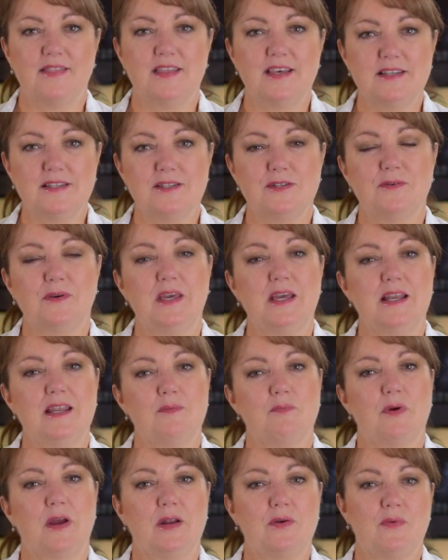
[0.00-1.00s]
this
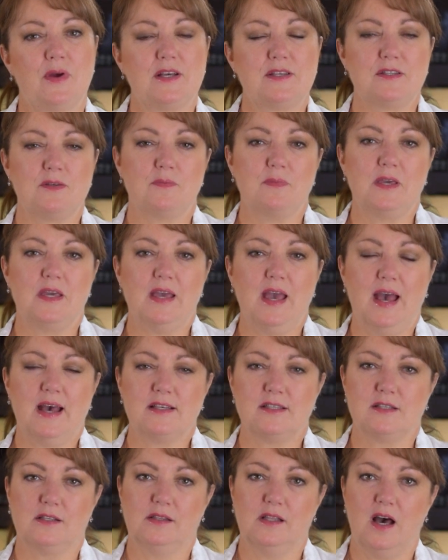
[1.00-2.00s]
zucchini bread recipe
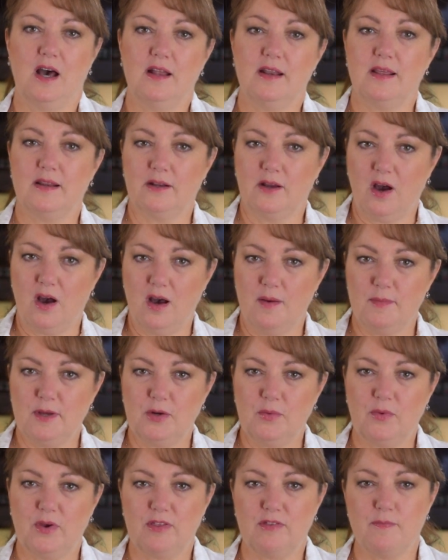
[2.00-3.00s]
has a lot in
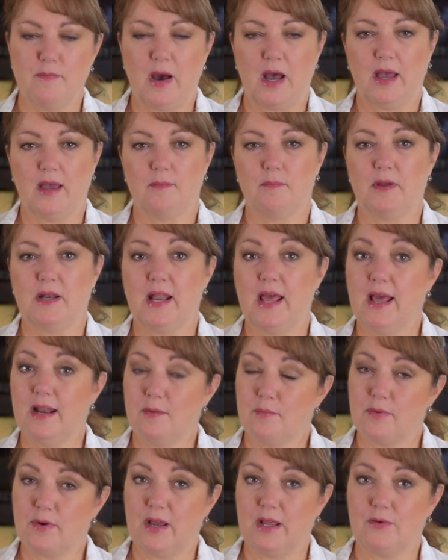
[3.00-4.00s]
common with my
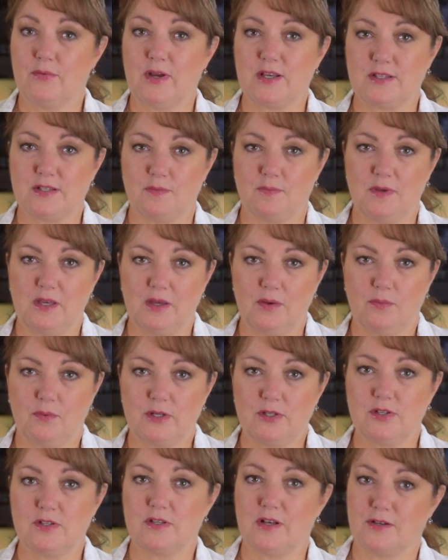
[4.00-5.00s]
banana bread recipe,
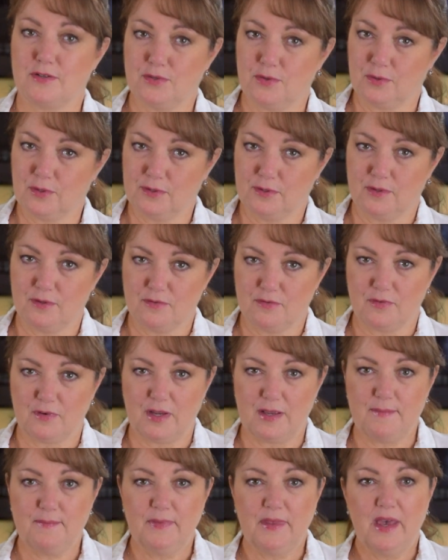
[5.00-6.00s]
which is also
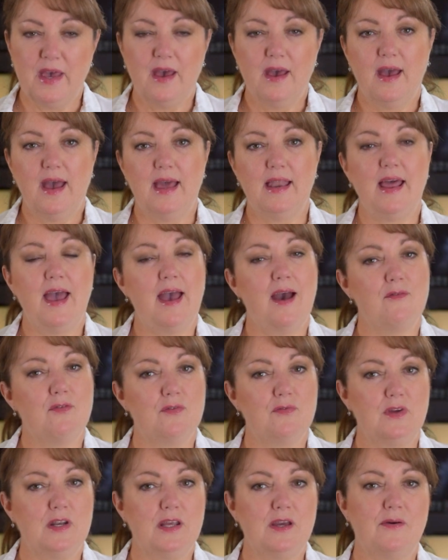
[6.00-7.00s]
gluten-free. And I have
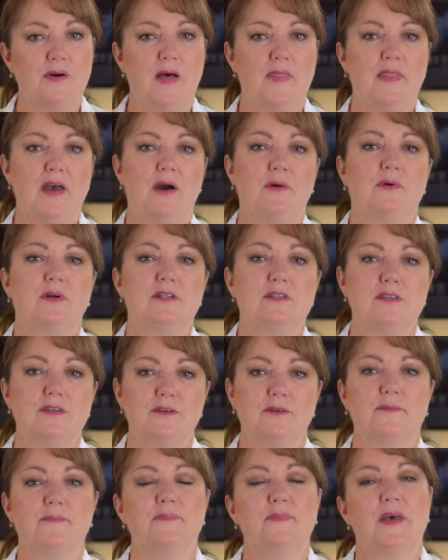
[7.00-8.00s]
a video on that one
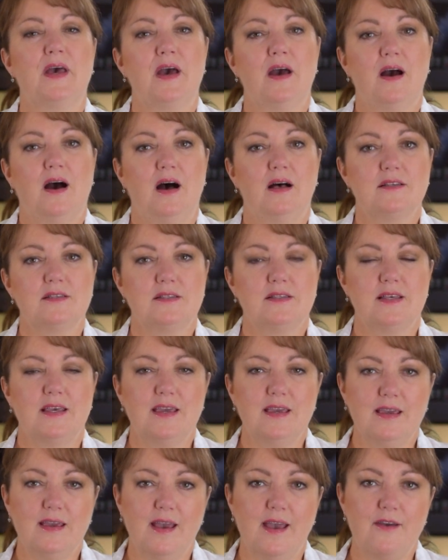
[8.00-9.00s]
too. I'll
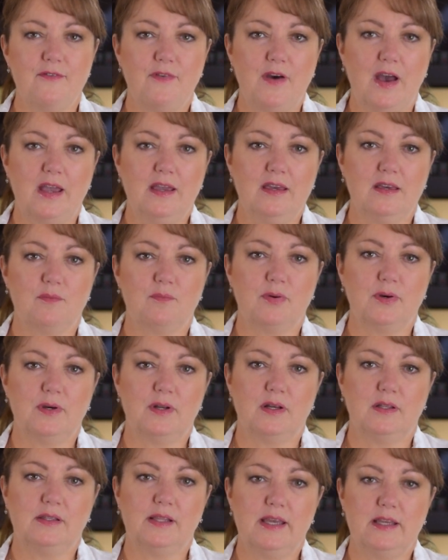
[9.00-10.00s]
see if I can
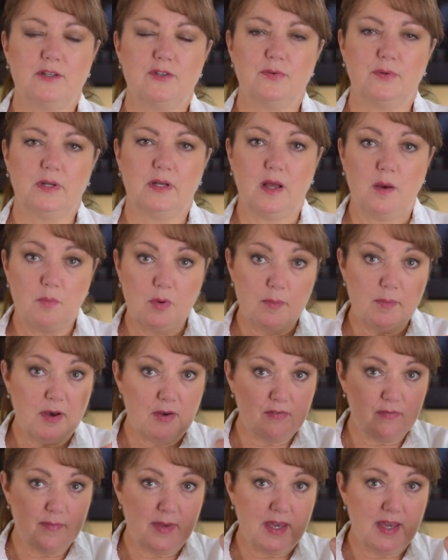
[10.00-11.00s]
put a link to it up
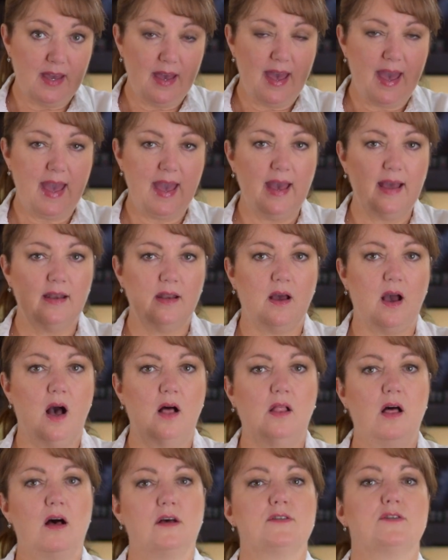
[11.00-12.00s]
above me, and
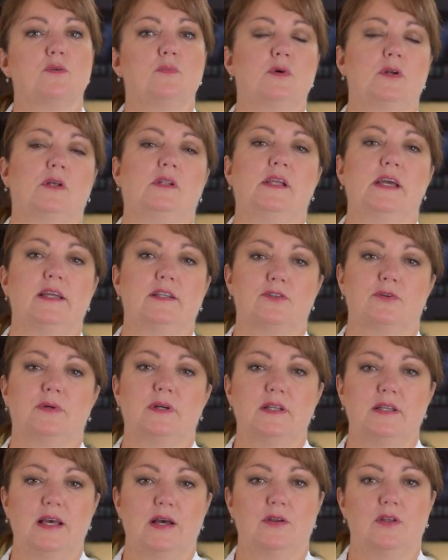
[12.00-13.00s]
I'll also put a link to
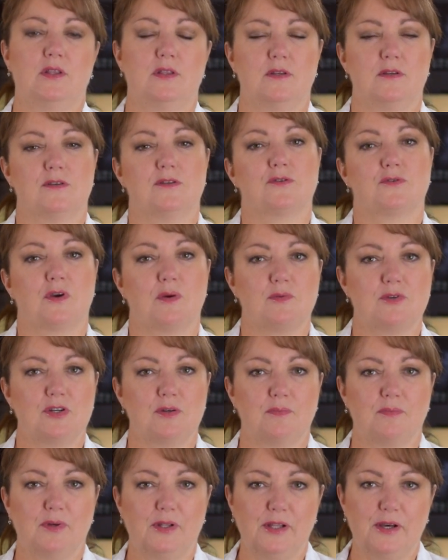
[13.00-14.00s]
it down in the
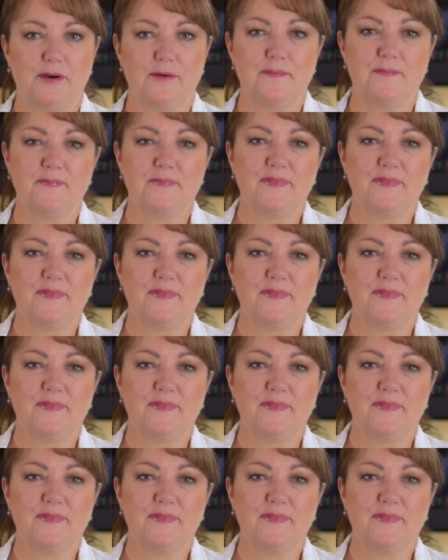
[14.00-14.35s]
description below.